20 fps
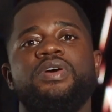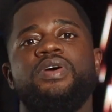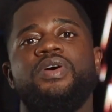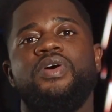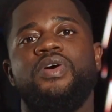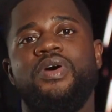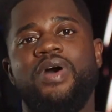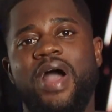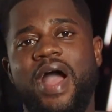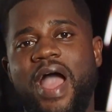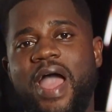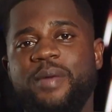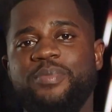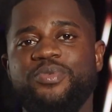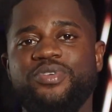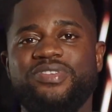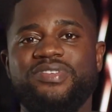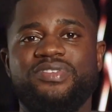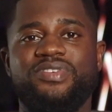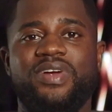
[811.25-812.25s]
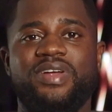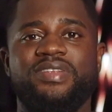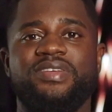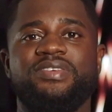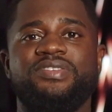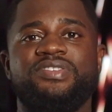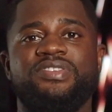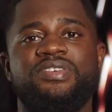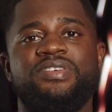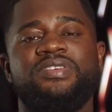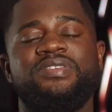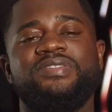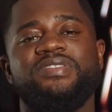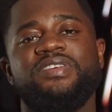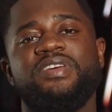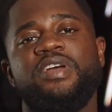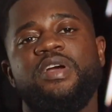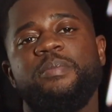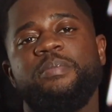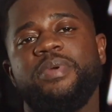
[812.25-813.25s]
or hybrid strategies
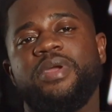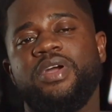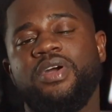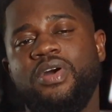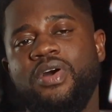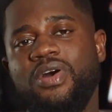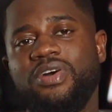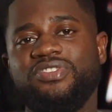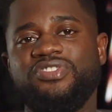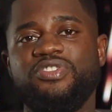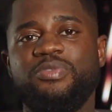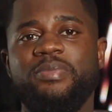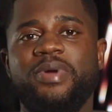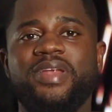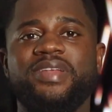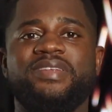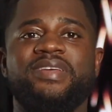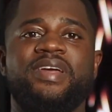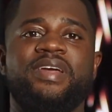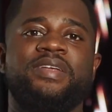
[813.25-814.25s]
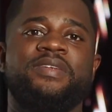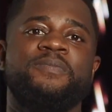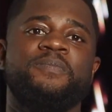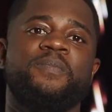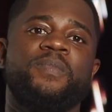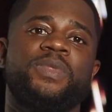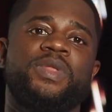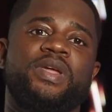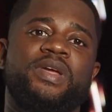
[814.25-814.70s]
because you maintain